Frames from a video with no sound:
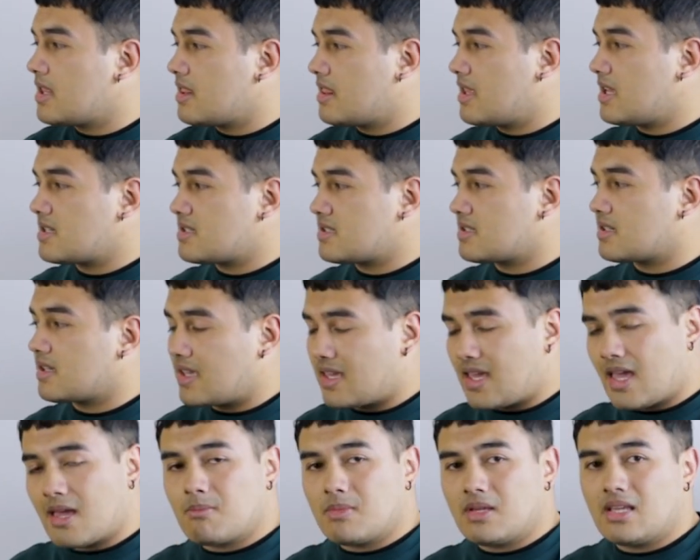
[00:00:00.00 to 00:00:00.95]
this
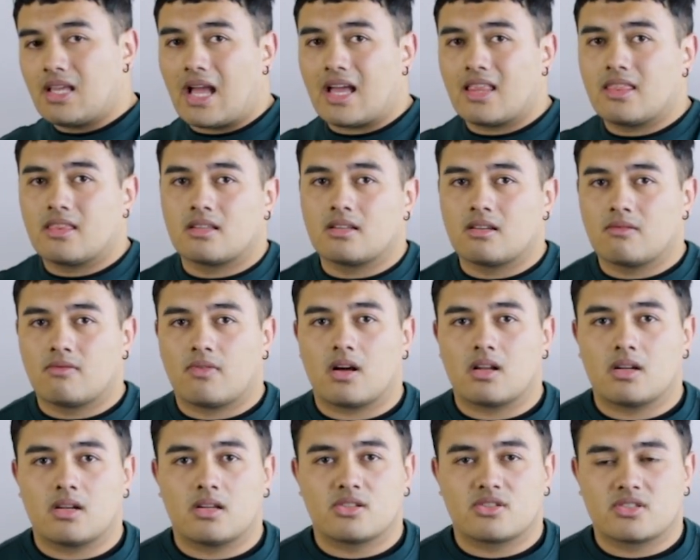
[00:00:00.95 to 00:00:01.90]
Kemi and the
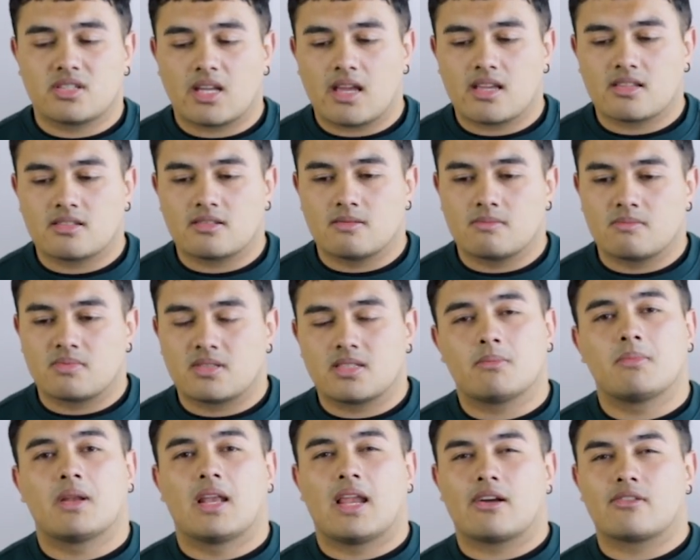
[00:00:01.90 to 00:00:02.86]
Nivala share some
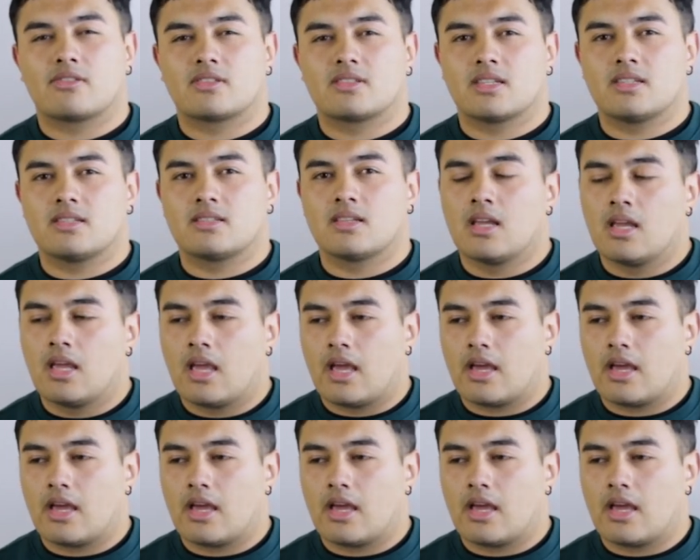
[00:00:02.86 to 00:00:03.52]
similarities,